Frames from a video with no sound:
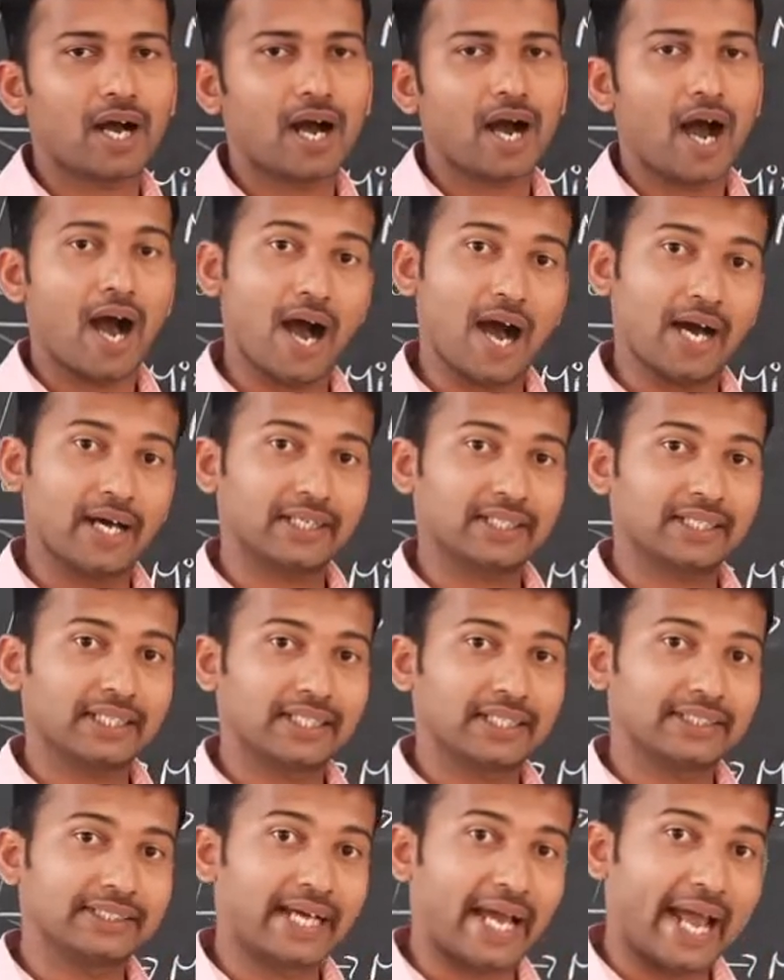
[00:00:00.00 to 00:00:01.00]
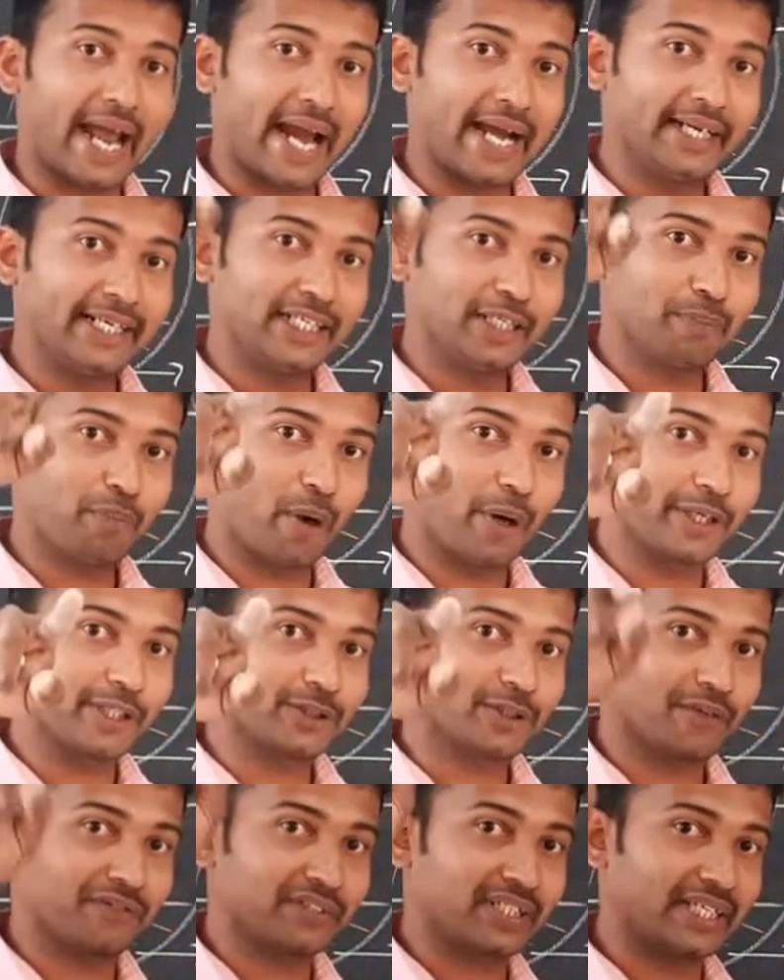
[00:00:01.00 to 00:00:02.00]
are the end
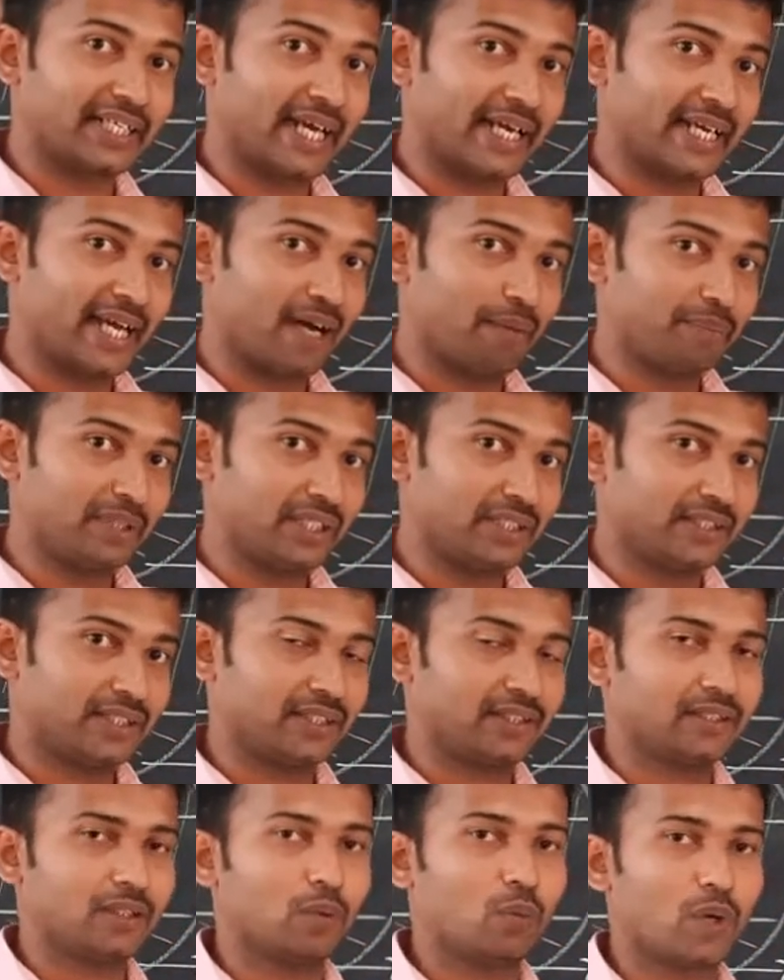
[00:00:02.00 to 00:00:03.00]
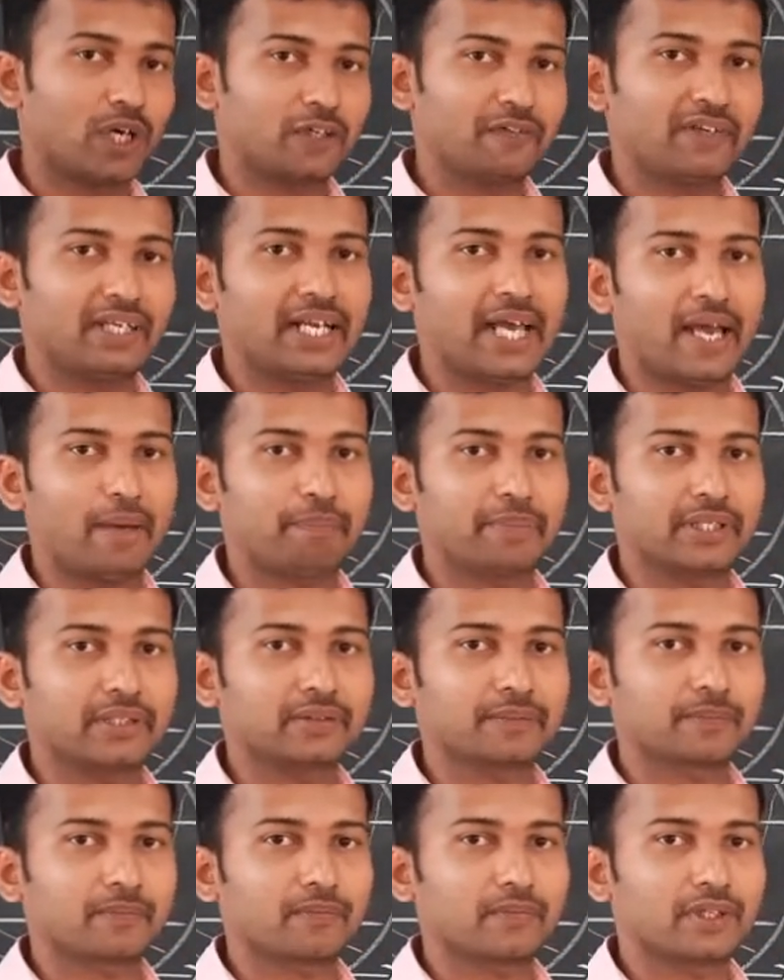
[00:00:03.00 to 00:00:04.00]
points of the diameter, what will happen?
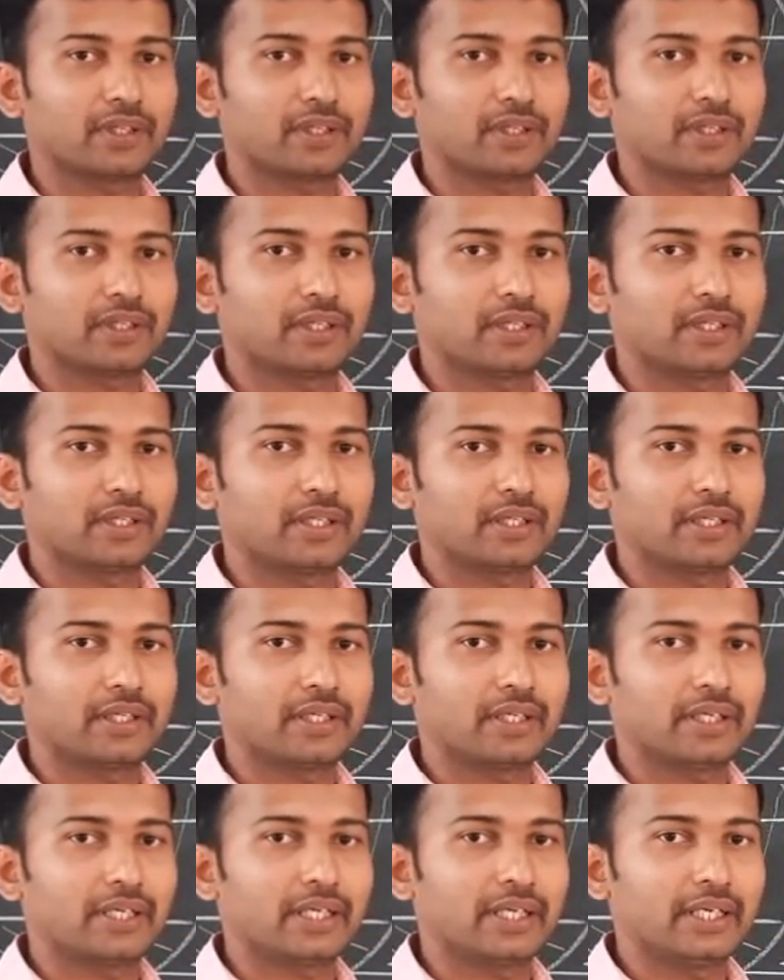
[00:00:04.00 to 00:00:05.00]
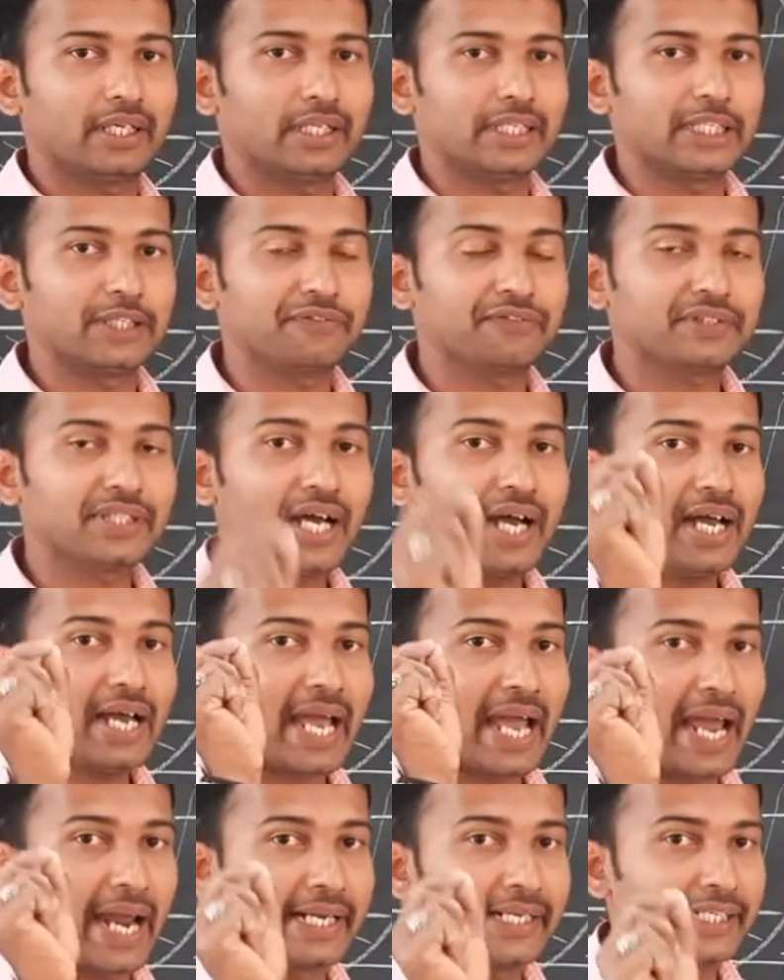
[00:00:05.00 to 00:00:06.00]
If the
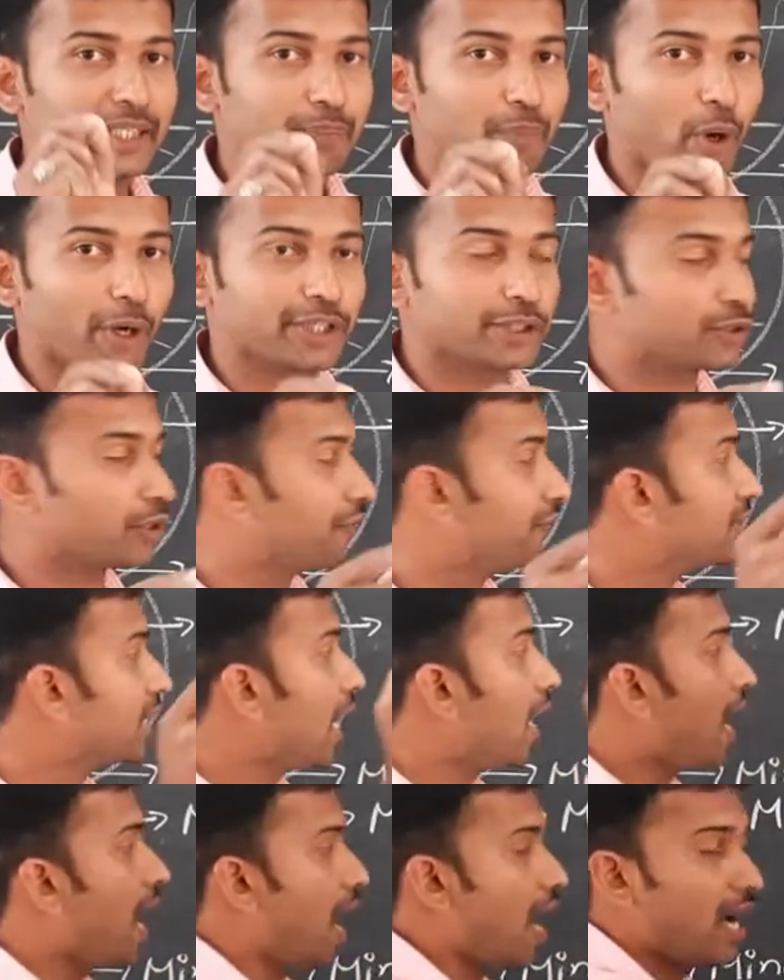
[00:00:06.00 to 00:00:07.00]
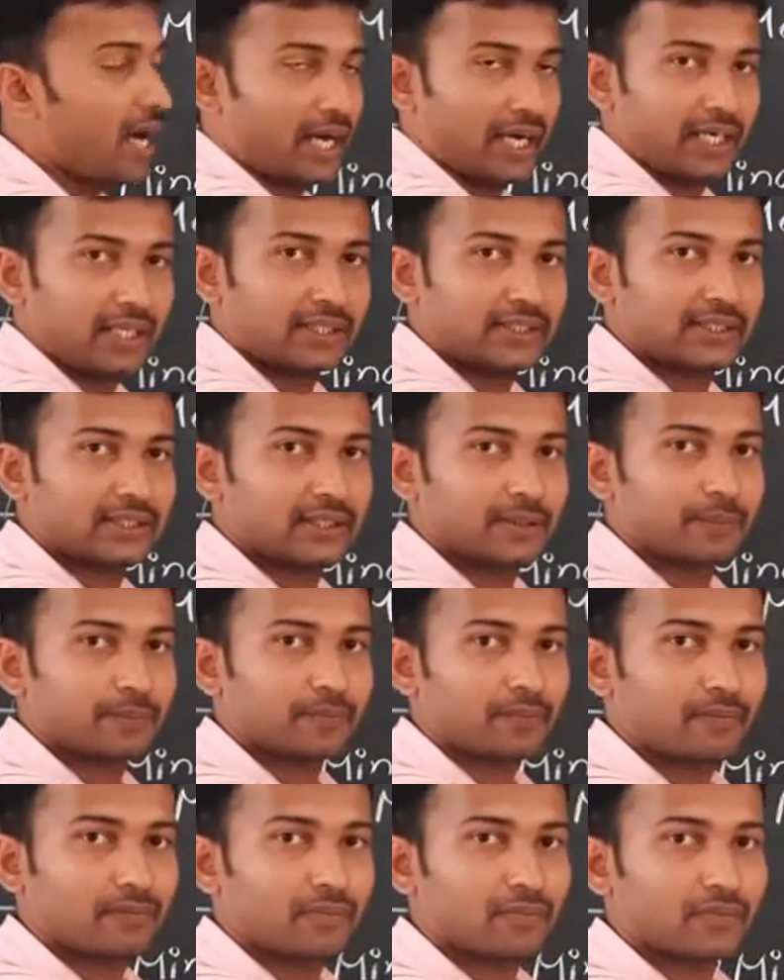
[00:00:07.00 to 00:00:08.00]
end points of the arcs
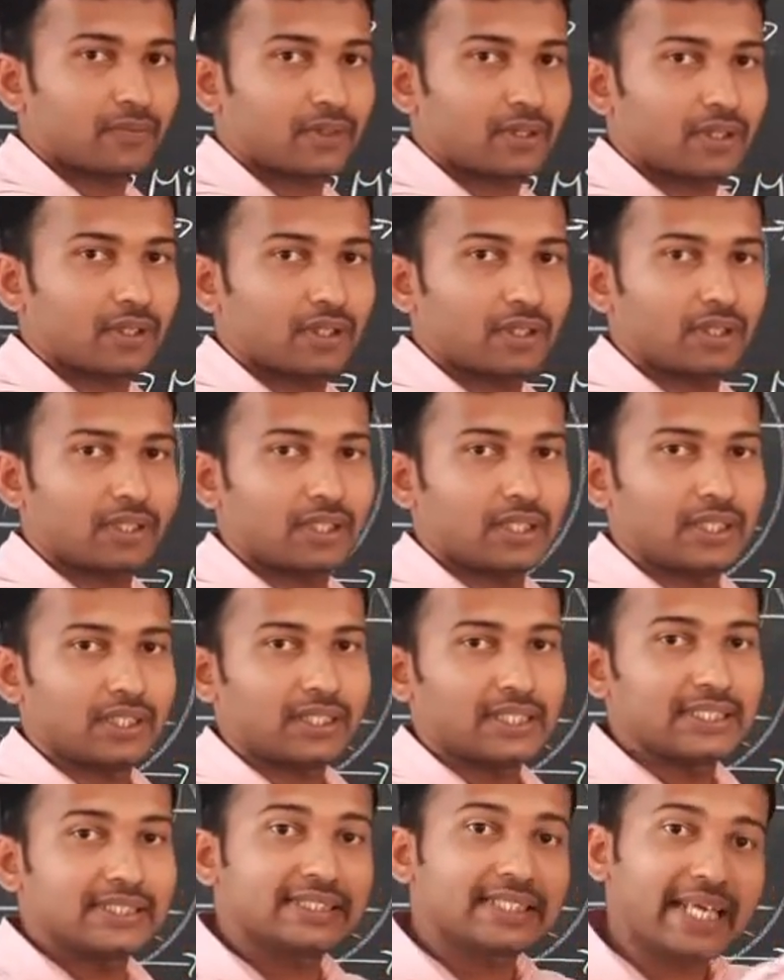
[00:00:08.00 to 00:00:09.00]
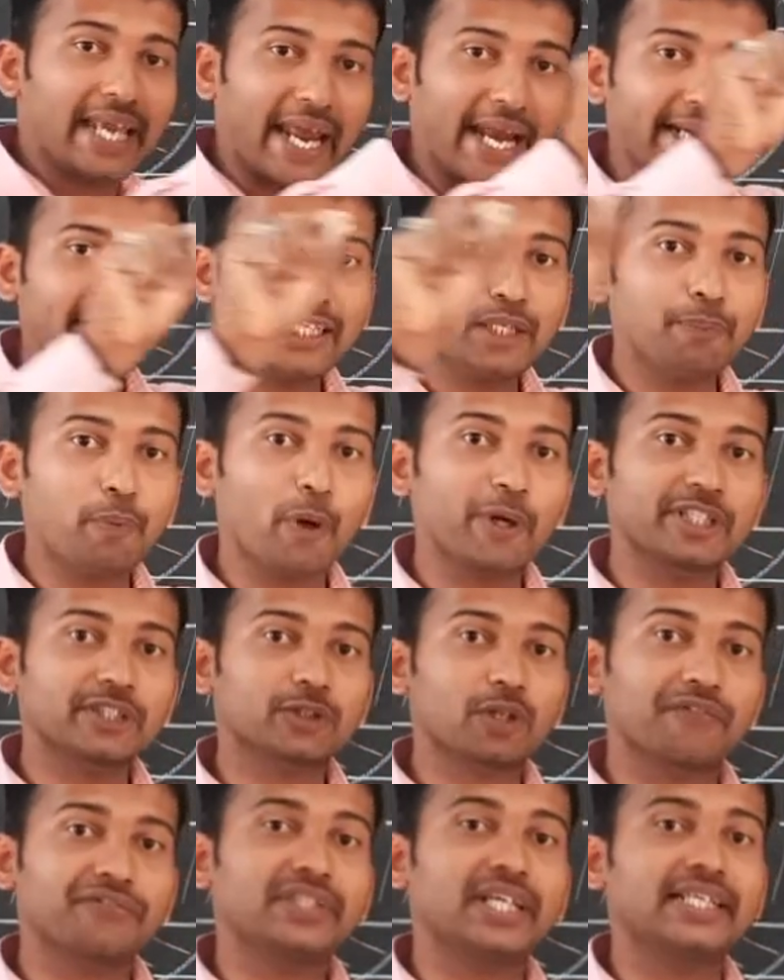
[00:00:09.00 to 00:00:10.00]
is the end points
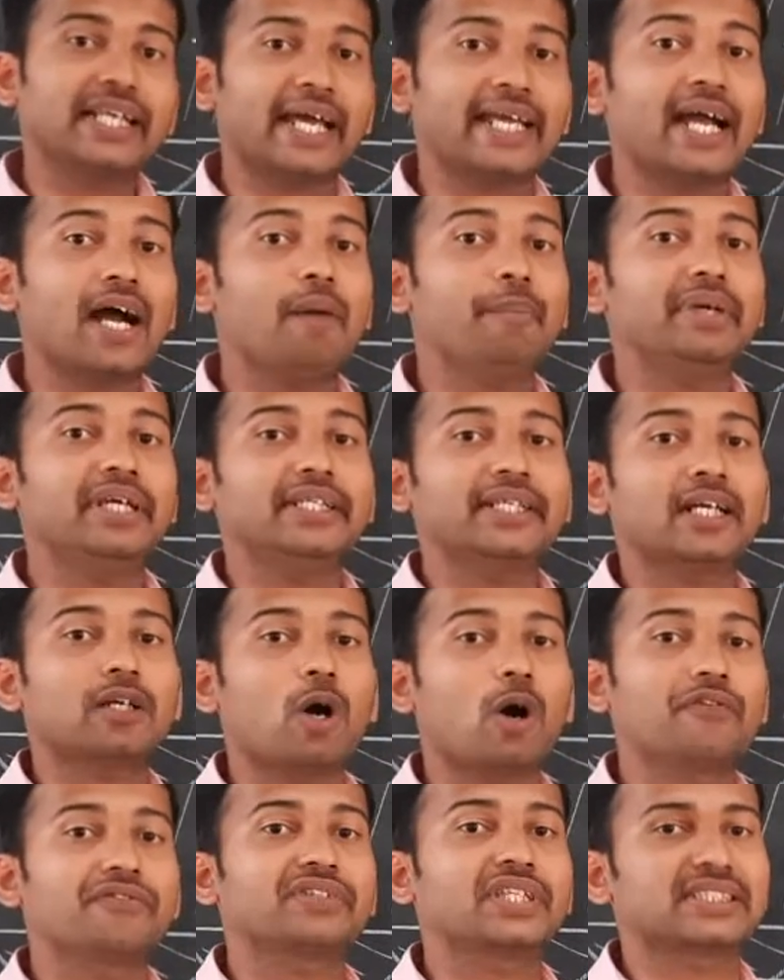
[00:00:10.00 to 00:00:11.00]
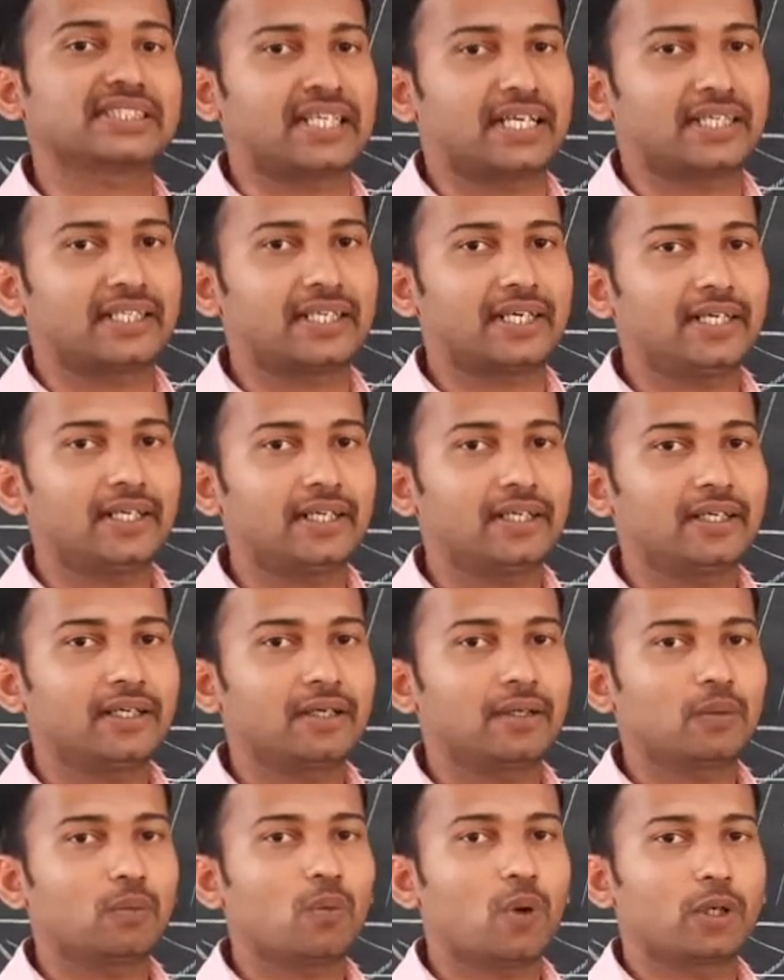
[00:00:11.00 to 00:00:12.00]
of the diameter of the circle,
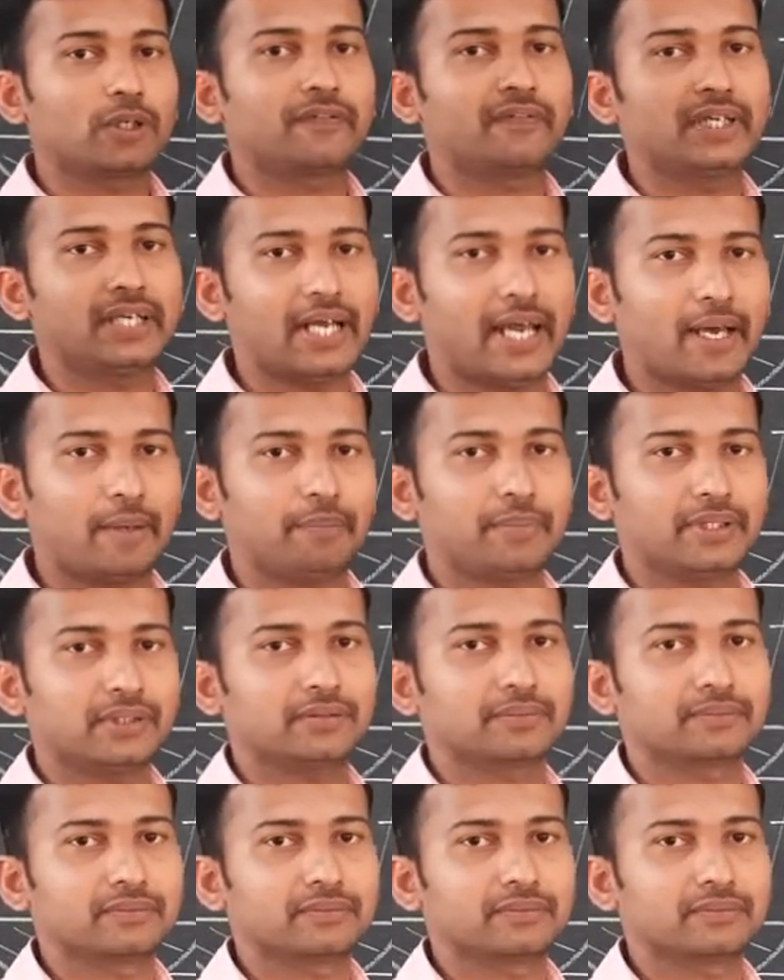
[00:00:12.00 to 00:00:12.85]
what will happen?